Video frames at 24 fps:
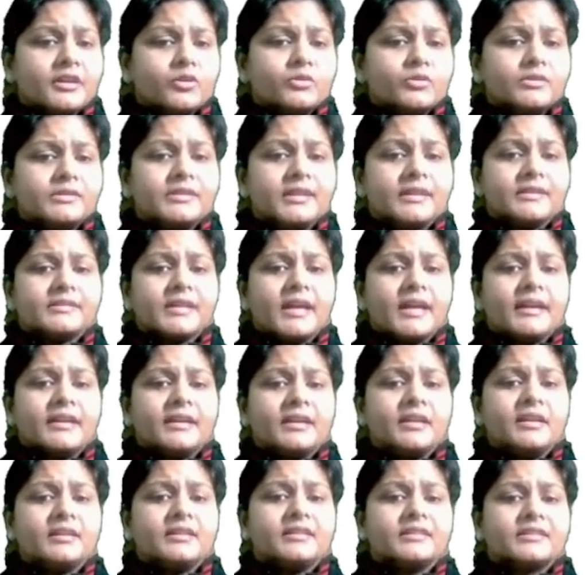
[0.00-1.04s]
reduce the
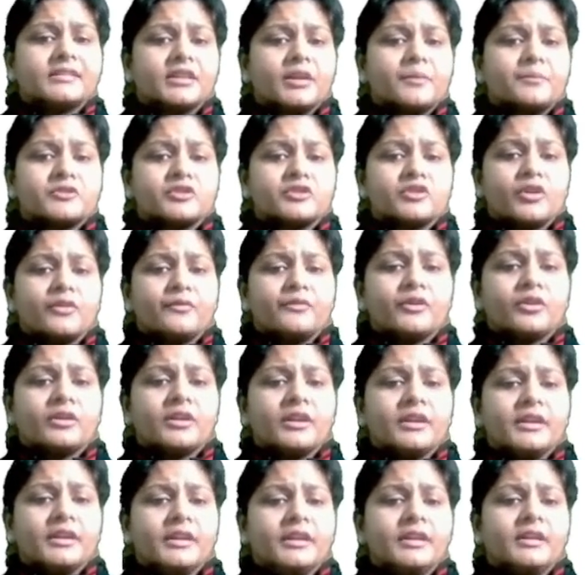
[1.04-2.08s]
anxiety, description of your
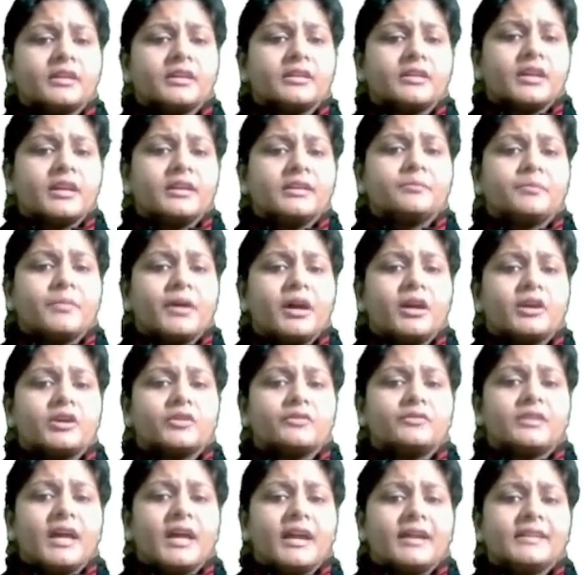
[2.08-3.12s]
innate, that part
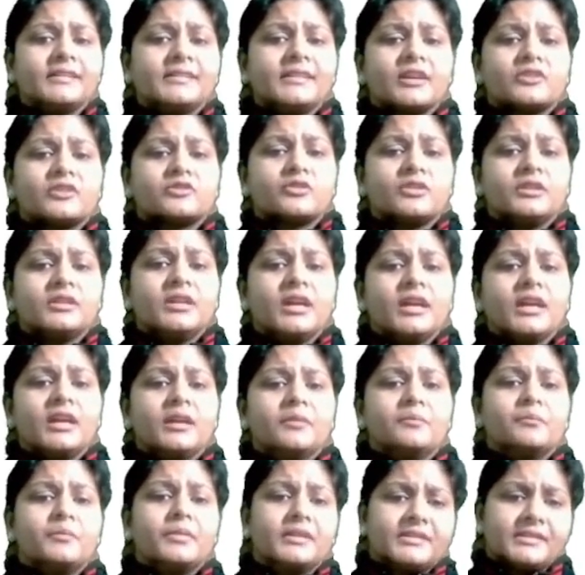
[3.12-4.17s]
of that is actually the
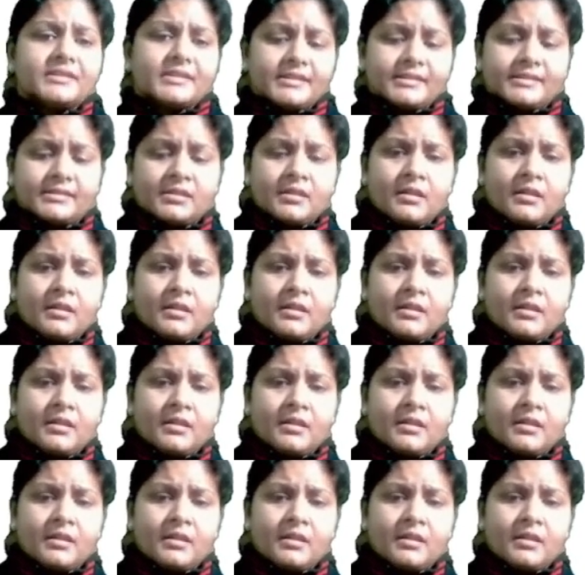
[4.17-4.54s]
ethos.